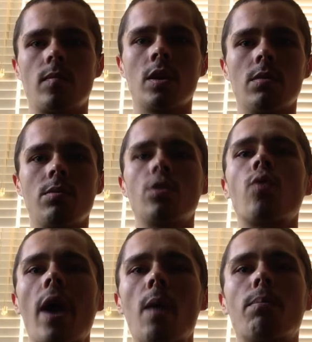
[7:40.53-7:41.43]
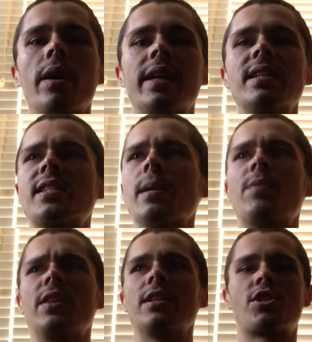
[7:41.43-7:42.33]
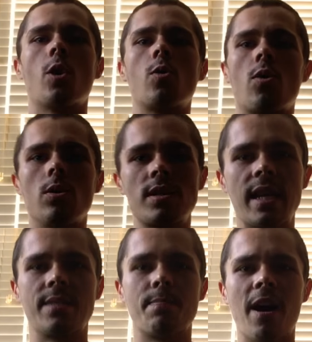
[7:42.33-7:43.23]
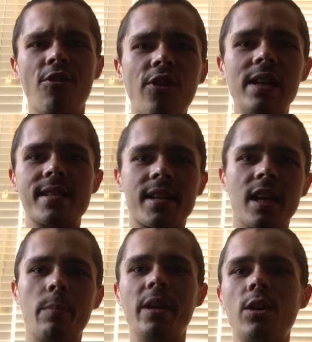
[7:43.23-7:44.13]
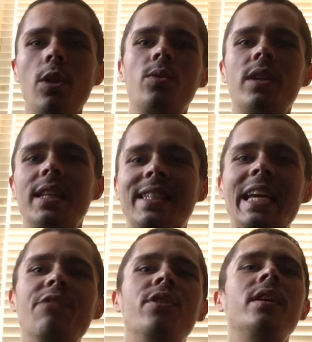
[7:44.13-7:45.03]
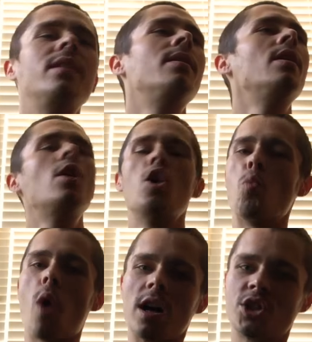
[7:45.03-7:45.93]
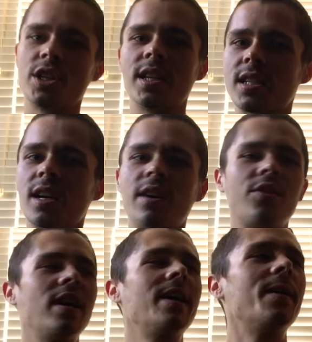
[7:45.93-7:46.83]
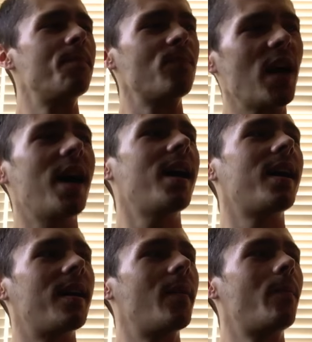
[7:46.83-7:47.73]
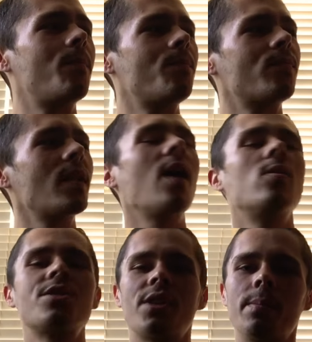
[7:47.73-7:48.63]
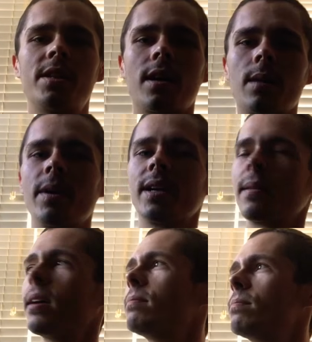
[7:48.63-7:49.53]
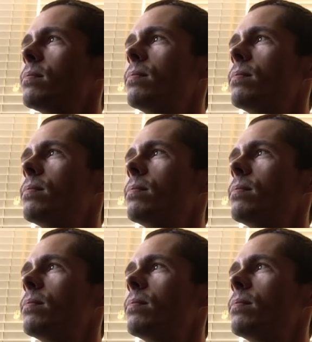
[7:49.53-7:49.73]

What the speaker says: groundbreaking. Something that Stone Cold says, my face is gonna be glued to the TV, watching this stuff. I wish they'd be talking about like that.